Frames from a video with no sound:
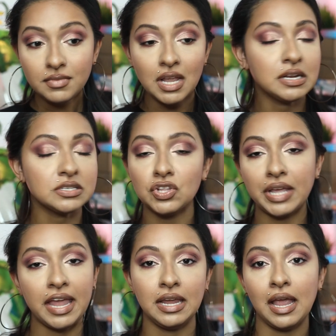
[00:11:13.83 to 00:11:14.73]
It doesn't look
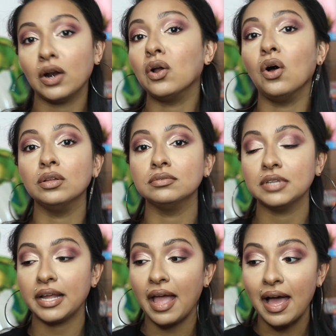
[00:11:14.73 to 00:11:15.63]
cakey at all.
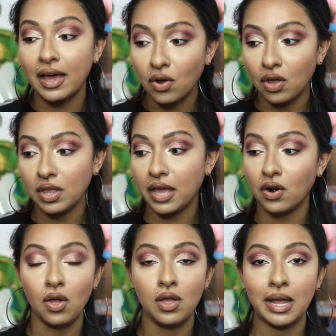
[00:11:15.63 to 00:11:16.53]
Like at
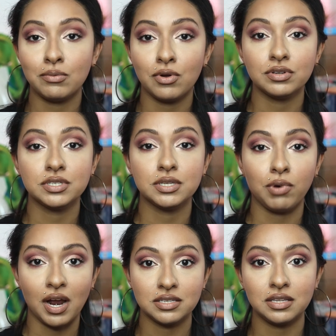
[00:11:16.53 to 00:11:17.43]
all. I'm
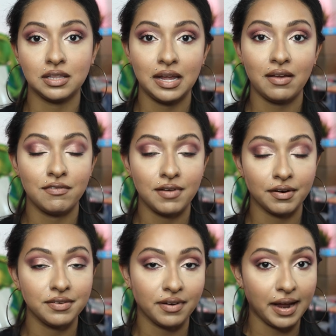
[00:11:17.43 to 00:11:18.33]
surprisingly
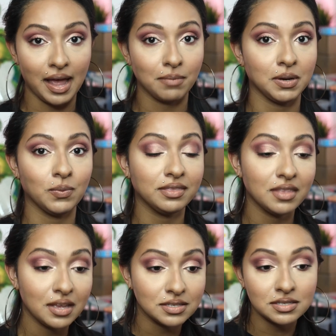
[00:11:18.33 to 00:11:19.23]
very happy with
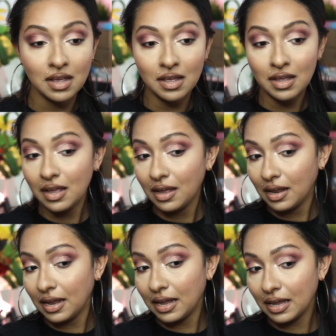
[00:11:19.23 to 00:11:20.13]
this.
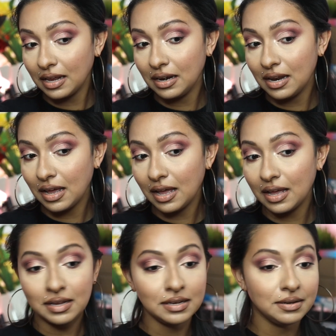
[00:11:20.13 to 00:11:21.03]
And
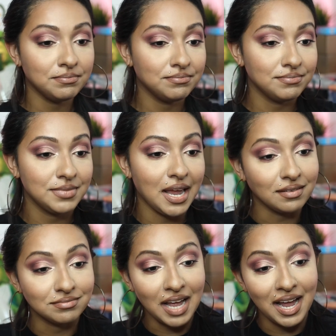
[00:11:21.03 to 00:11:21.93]
I
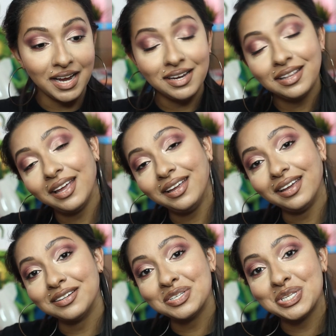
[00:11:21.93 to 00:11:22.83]
like it.
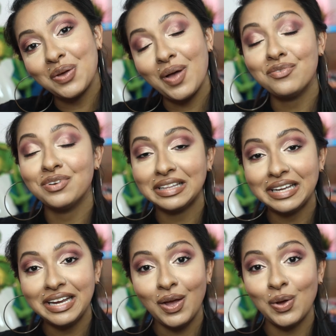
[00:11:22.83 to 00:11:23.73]
So I
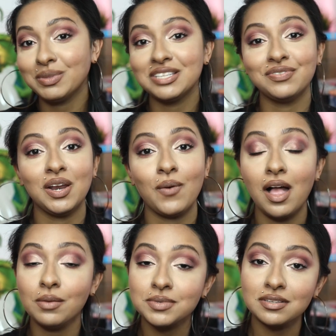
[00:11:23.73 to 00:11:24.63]
really hope this video
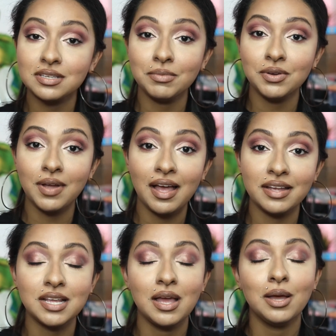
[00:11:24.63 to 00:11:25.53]
helps some of you
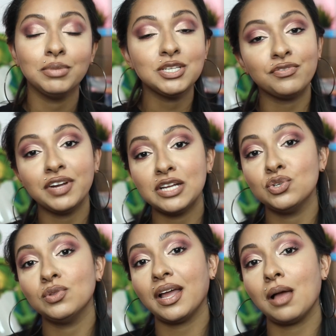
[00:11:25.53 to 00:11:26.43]
guys. Please don't forget
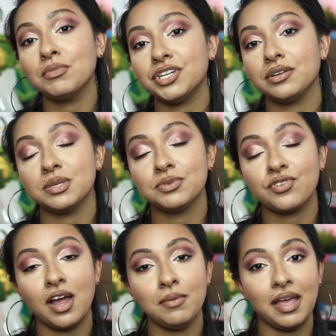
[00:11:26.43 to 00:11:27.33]
to like, comment, share, and
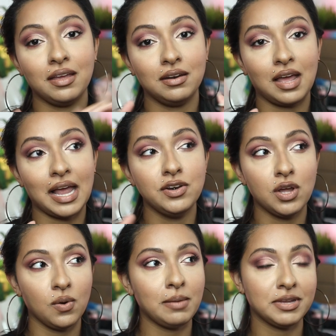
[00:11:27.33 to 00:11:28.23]
subscribe. And I
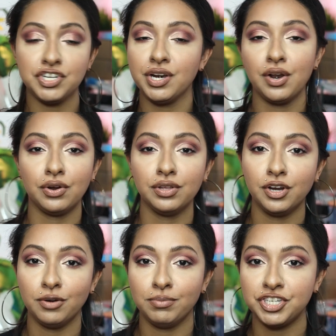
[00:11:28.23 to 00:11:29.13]
know I mentioned it
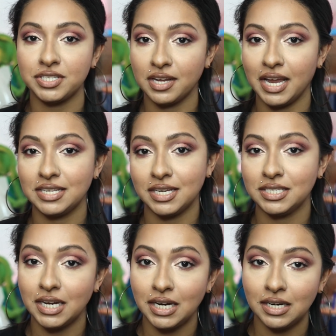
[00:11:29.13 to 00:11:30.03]
earlier, but just in case I
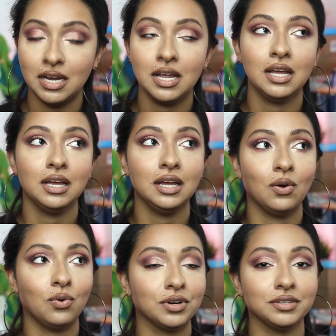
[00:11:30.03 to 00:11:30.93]
didn't,
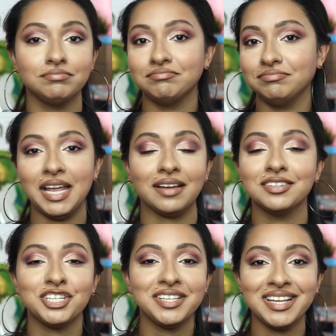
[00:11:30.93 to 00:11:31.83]
or yeah,
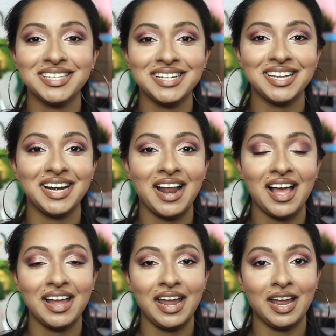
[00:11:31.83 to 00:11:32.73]
just in case I didn't,
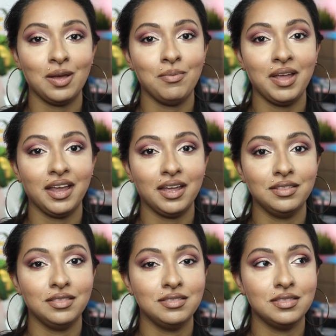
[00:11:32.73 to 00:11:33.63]
I am
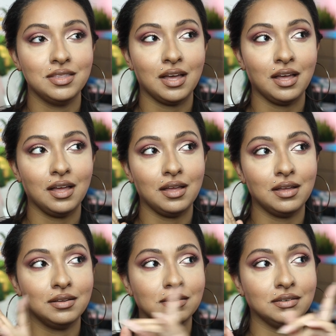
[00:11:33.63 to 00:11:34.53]
in
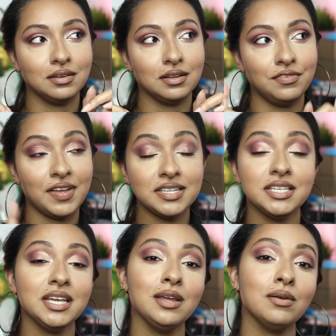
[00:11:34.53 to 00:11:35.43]
the
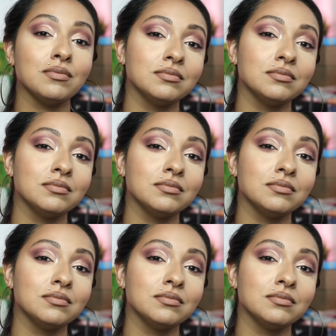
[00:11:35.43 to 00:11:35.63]
Fenty